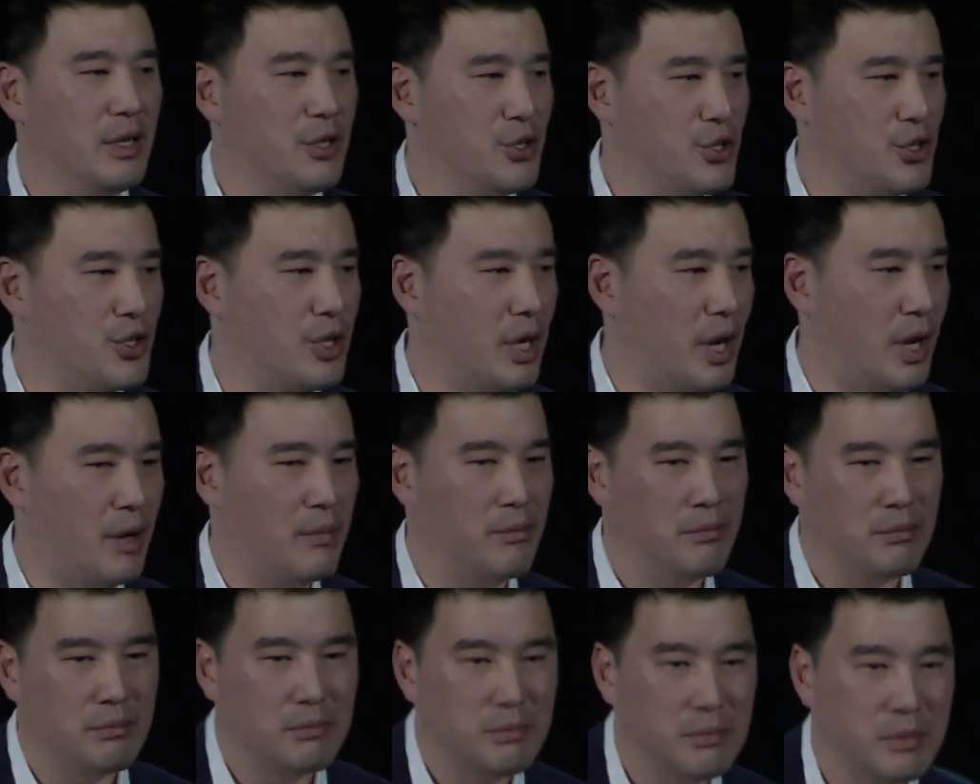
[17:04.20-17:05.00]
should
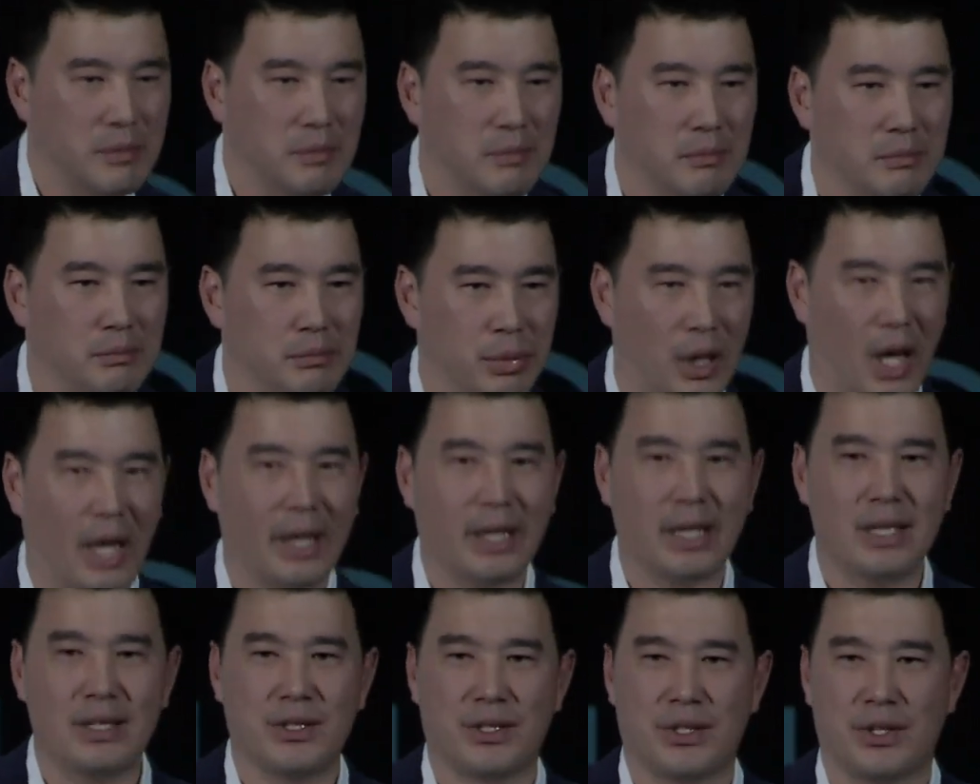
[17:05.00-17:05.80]
I
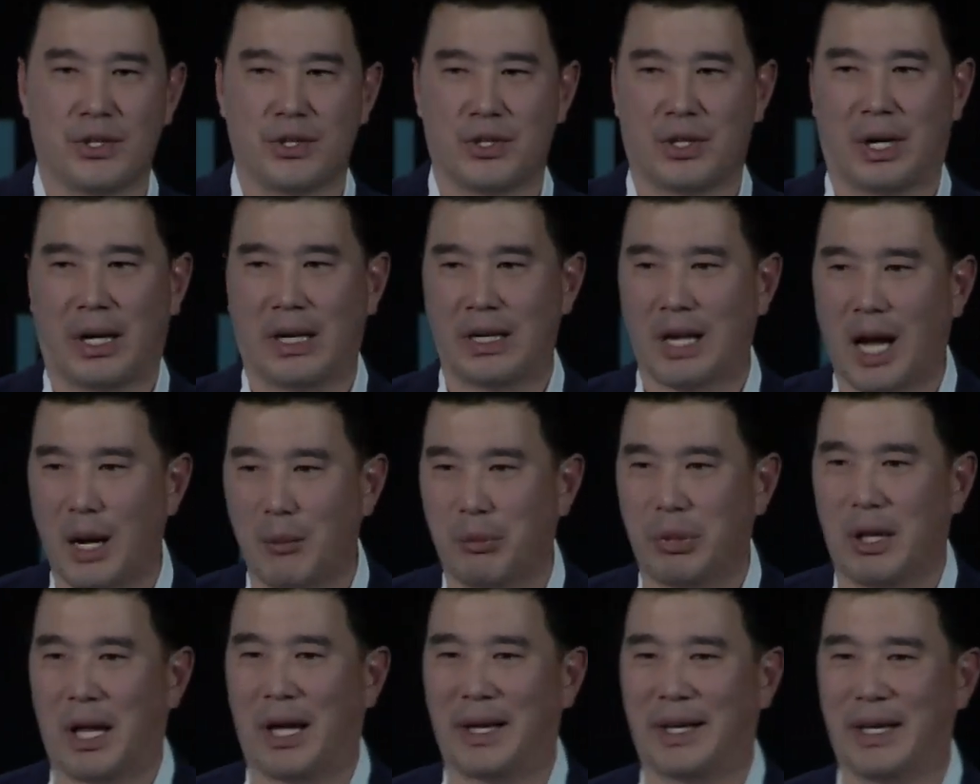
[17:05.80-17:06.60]
block this? Should I
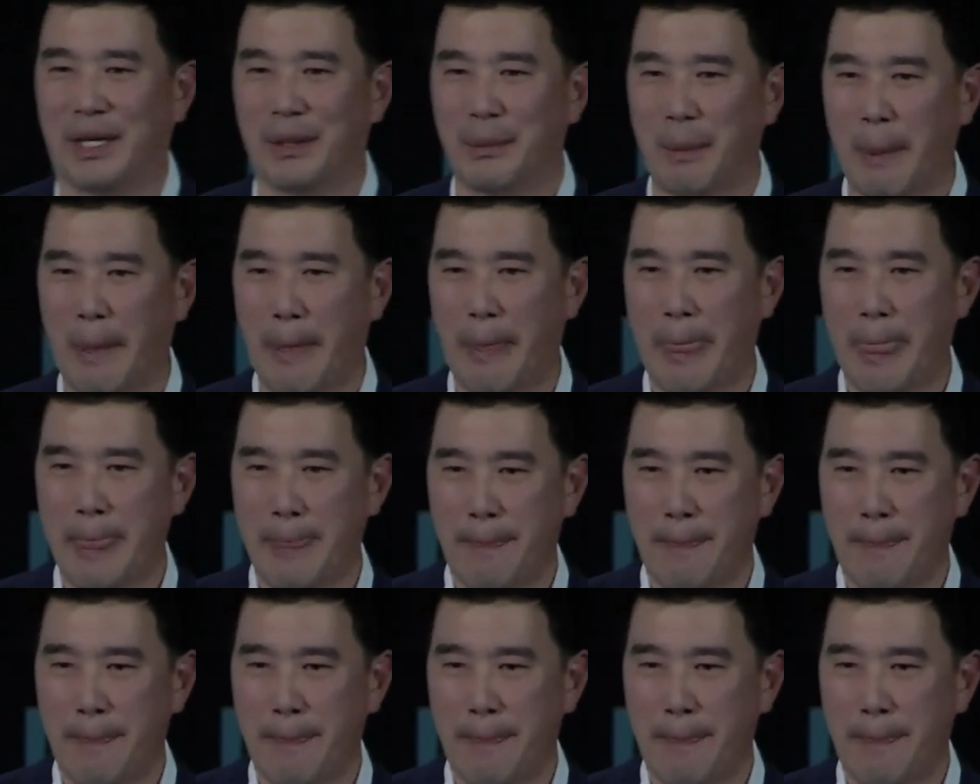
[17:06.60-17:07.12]
not block it?